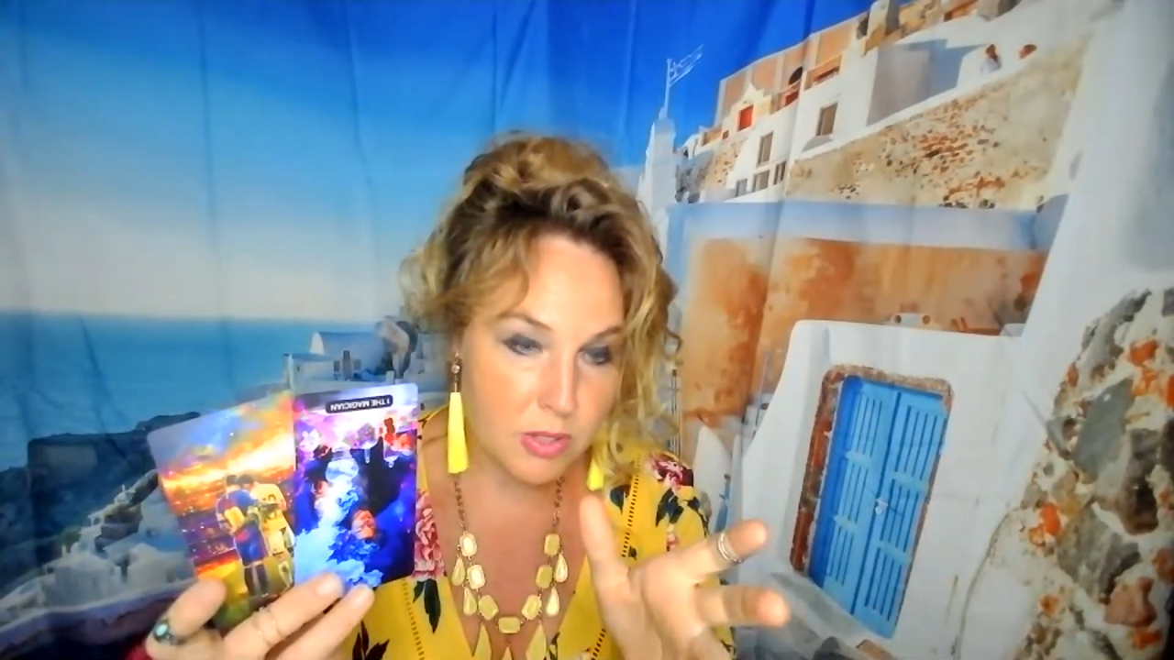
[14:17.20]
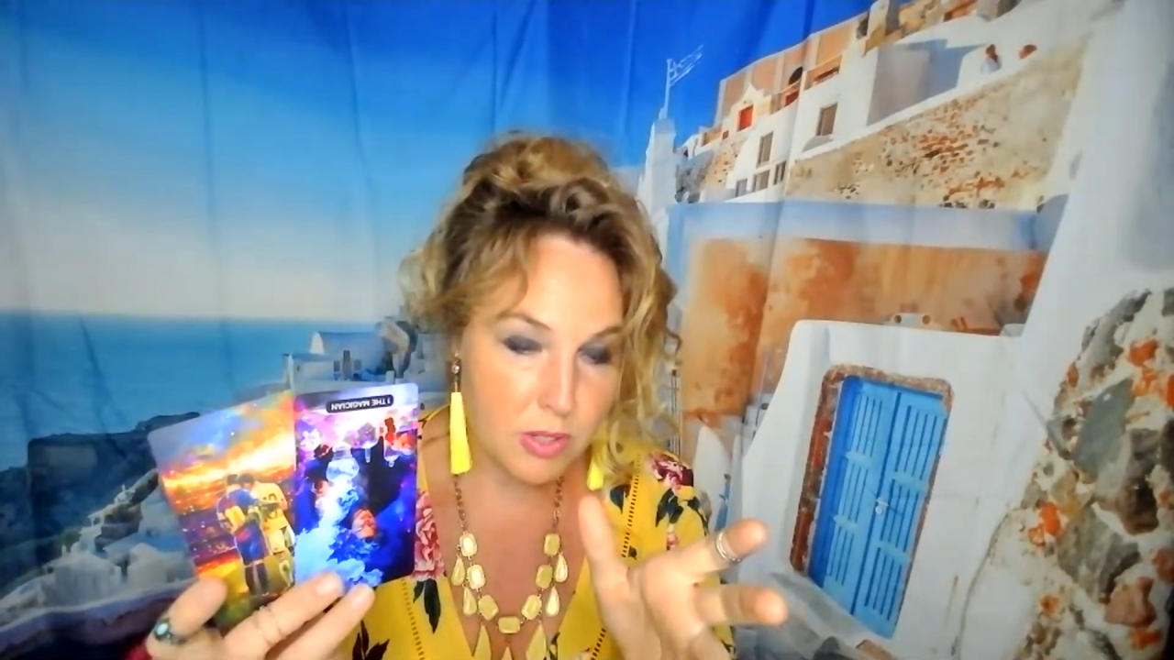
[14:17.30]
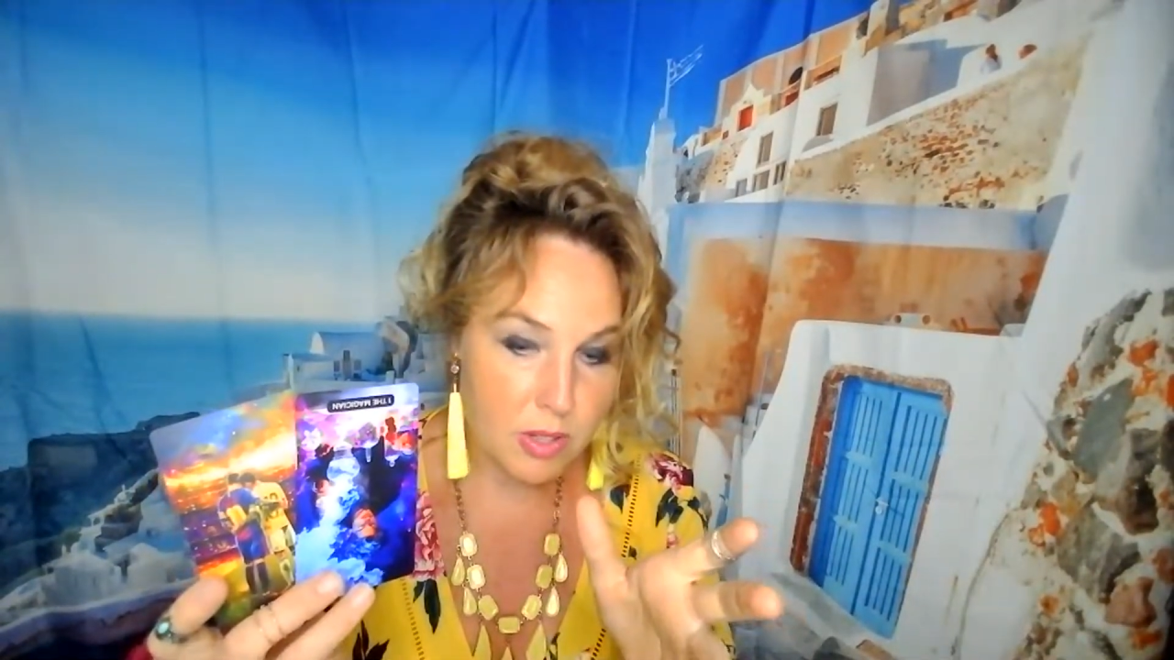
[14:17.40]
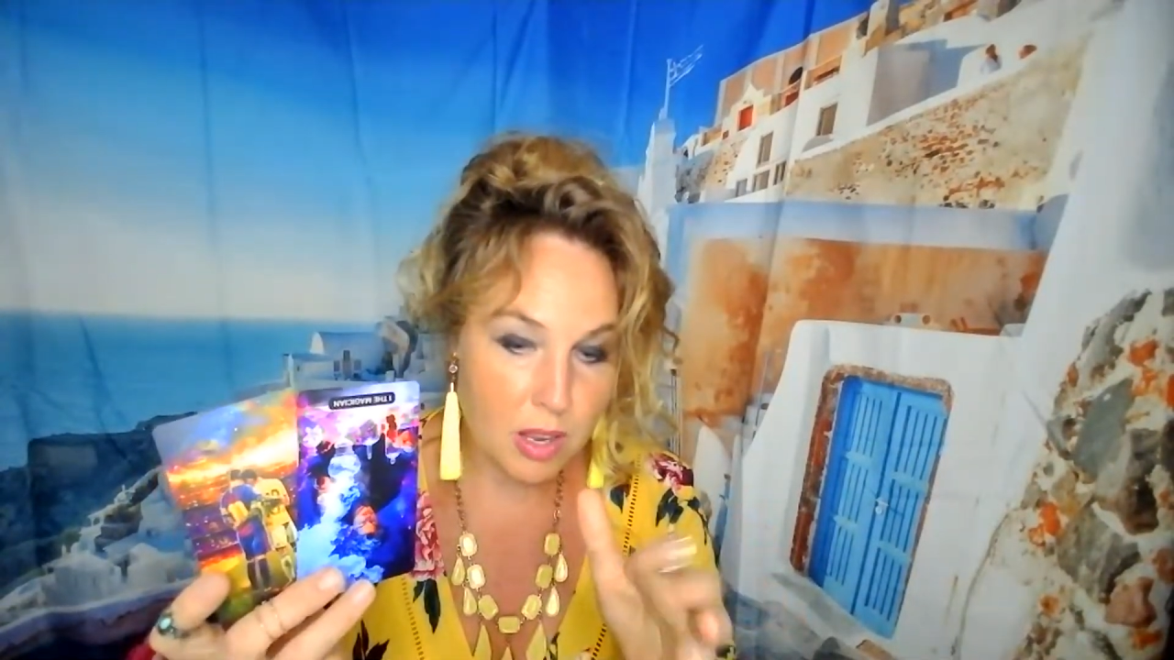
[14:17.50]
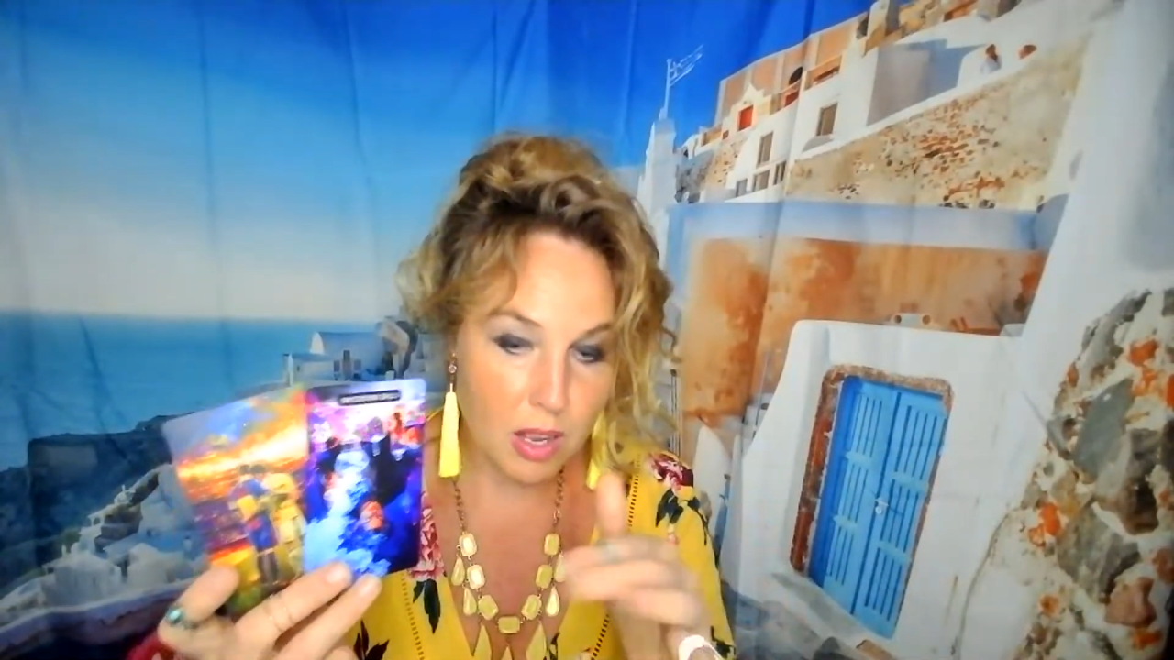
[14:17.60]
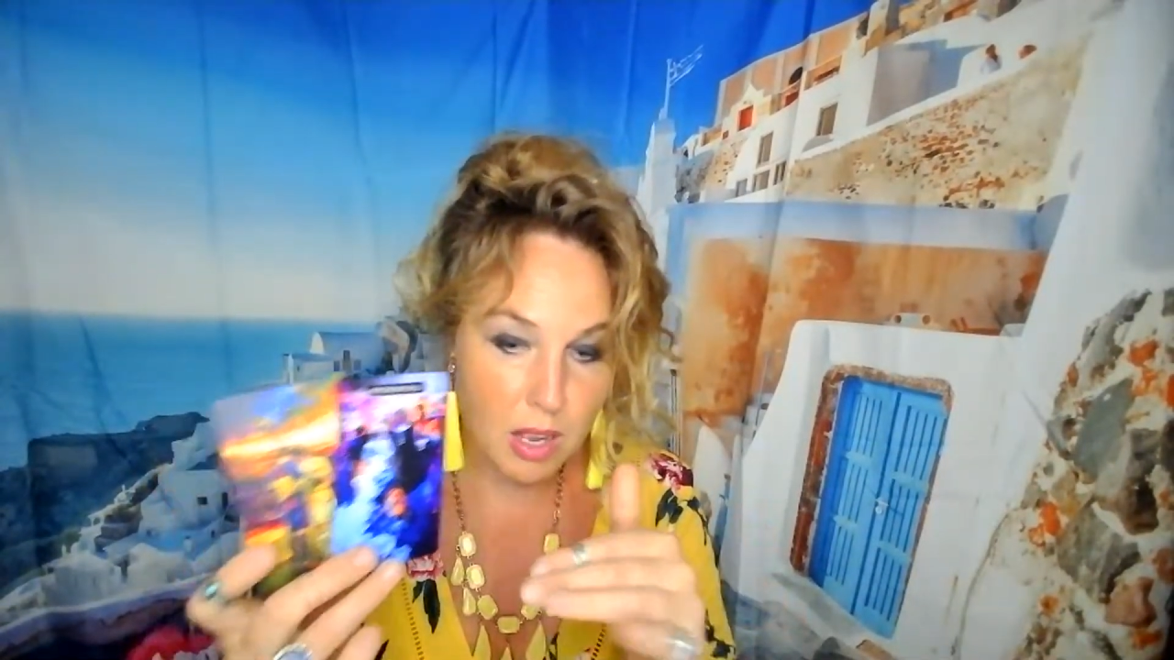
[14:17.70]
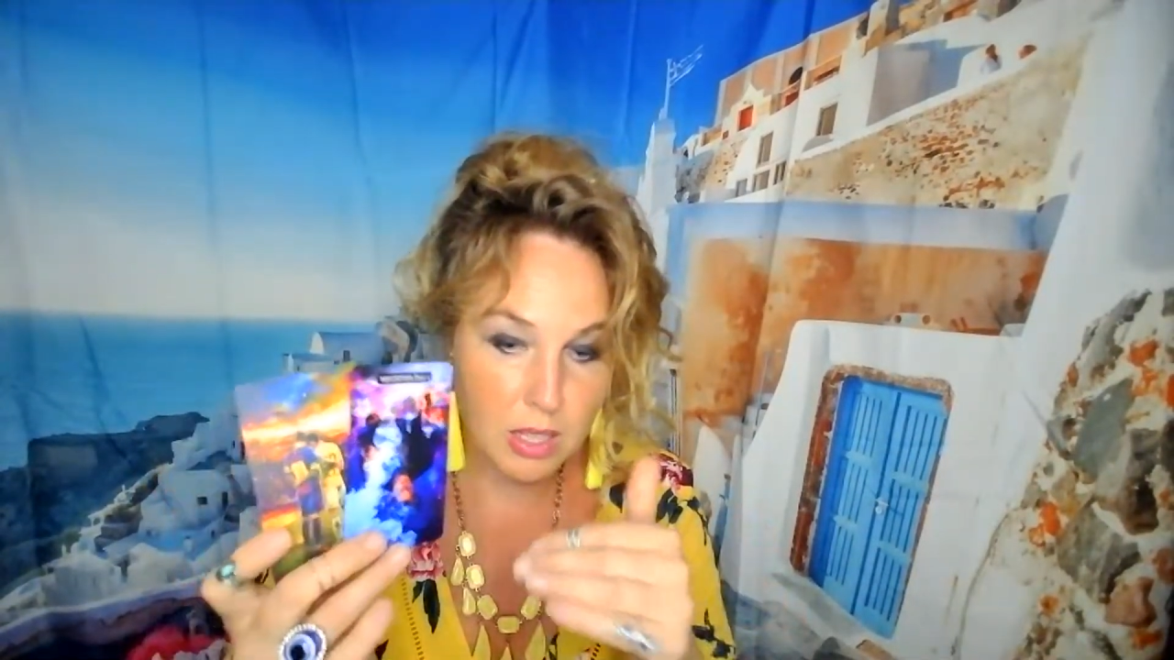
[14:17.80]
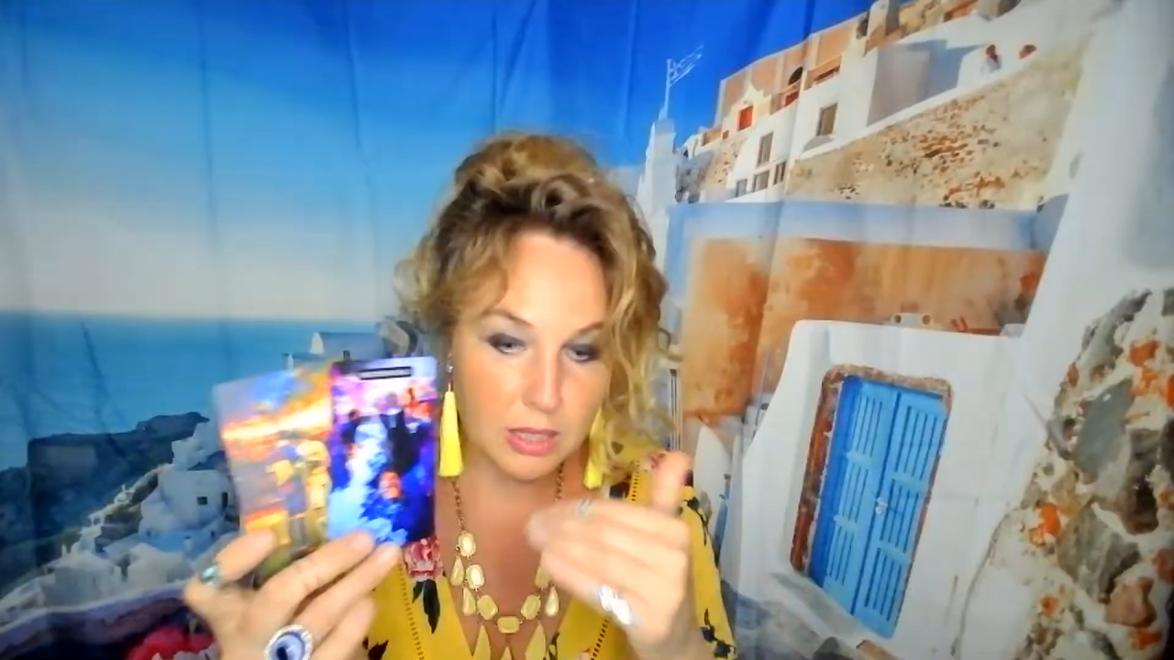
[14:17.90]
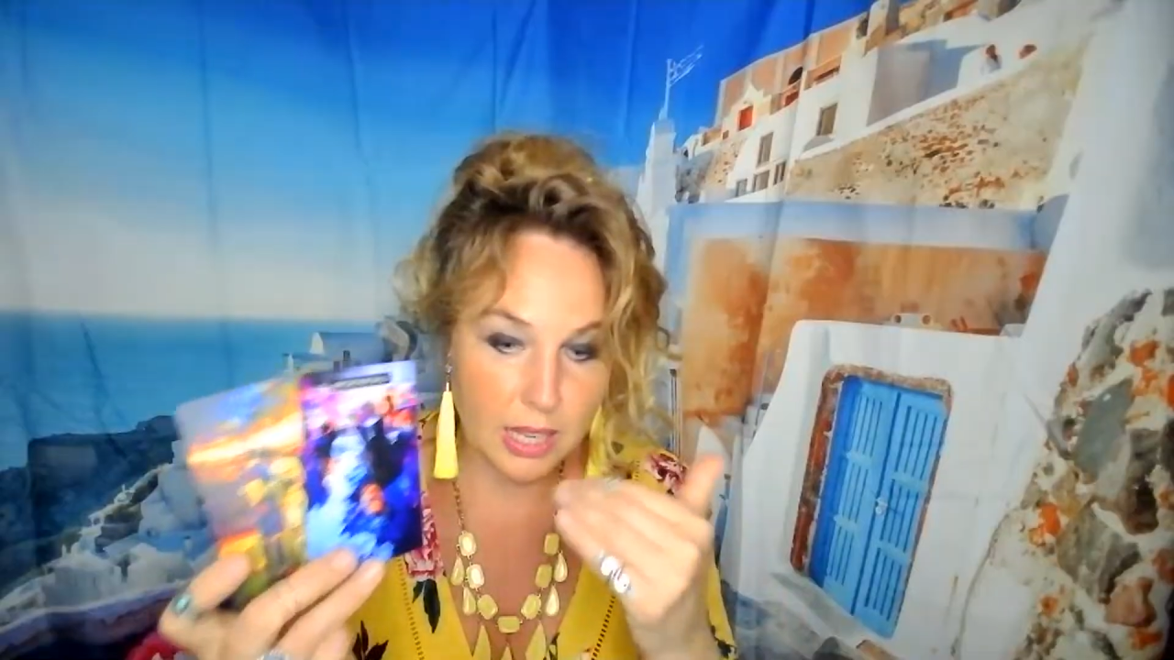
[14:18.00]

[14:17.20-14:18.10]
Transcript: like,